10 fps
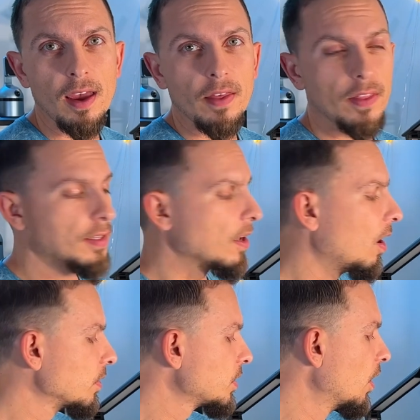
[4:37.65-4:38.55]
This
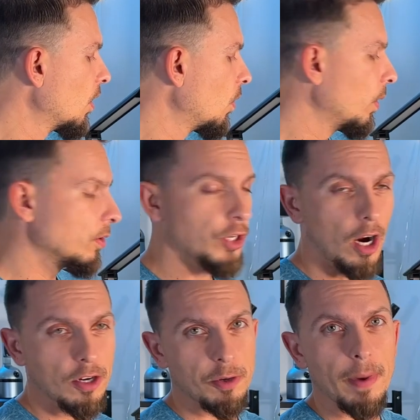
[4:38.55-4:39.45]
also will
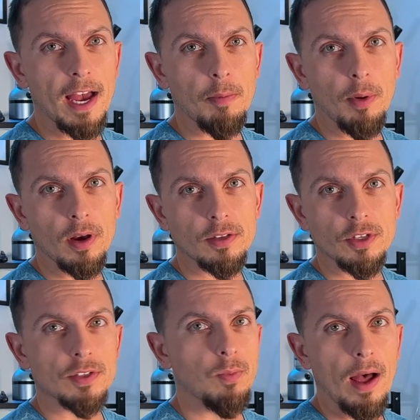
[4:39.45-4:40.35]
charge your MacBook
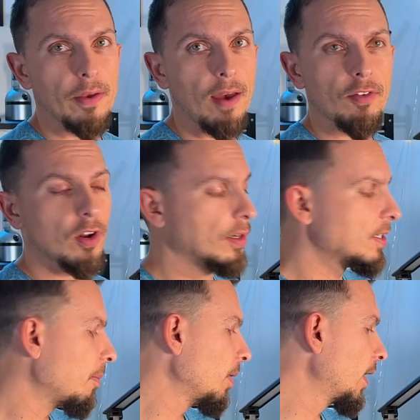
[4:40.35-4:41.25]
just while you have it hooked
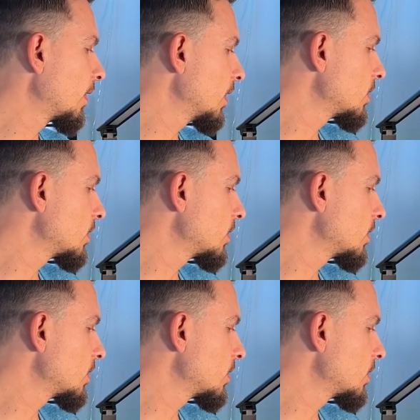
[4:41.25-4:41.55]
up like this.